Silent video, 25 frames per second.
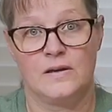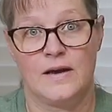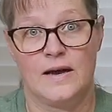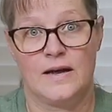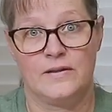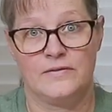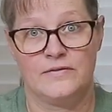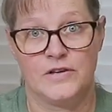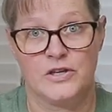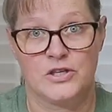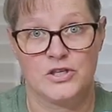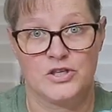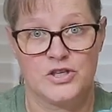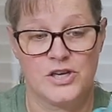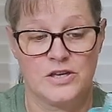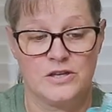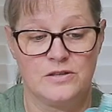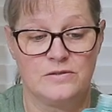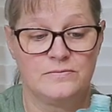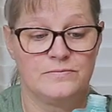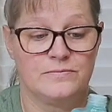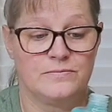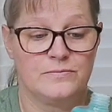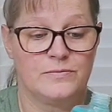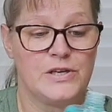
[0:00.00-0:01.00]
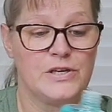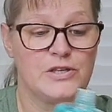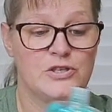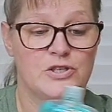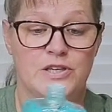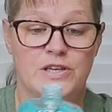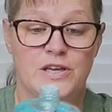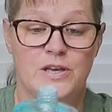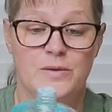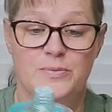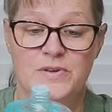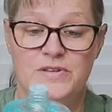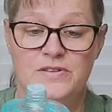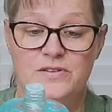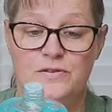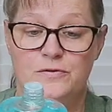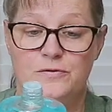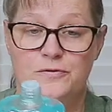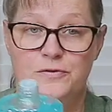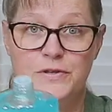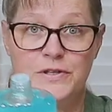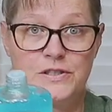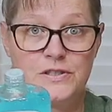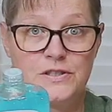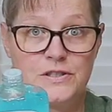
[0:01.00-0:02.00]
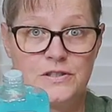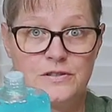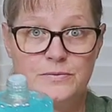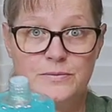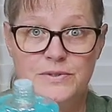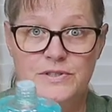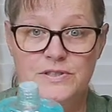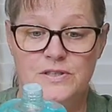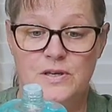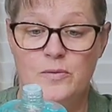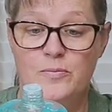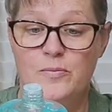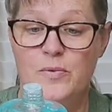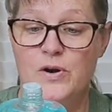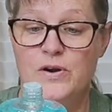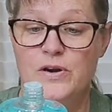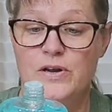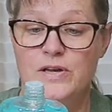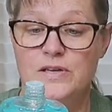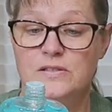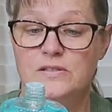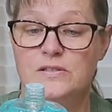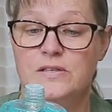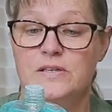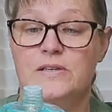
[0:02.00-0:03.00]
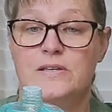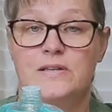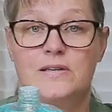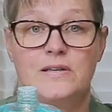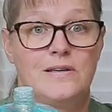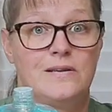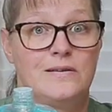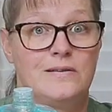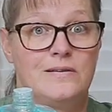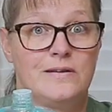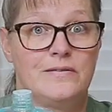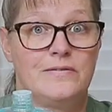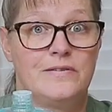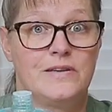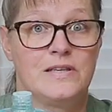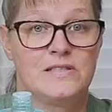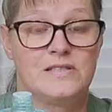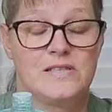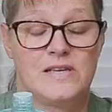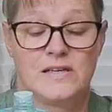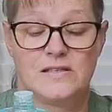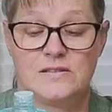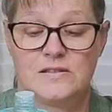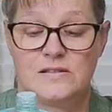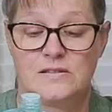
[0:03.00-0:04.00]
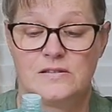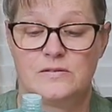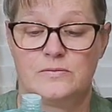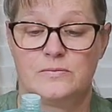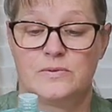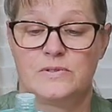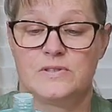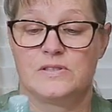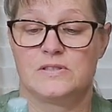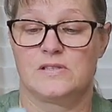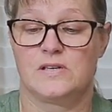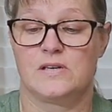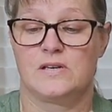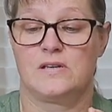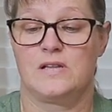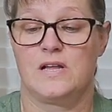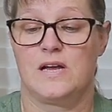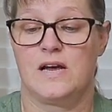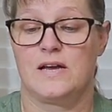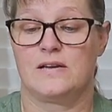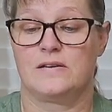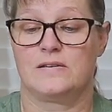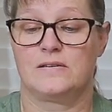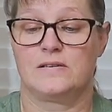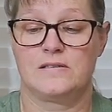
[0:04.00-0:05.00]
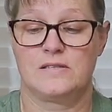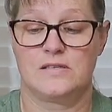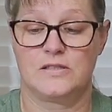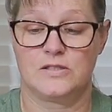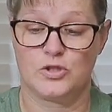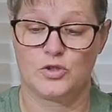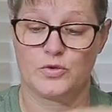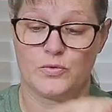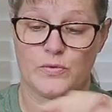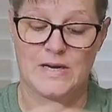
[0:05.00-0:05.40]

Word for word: Aloe vera gel, we usually keep this in the fridge because we sunburn easily and living in Texas, we're in the sun a lot. This is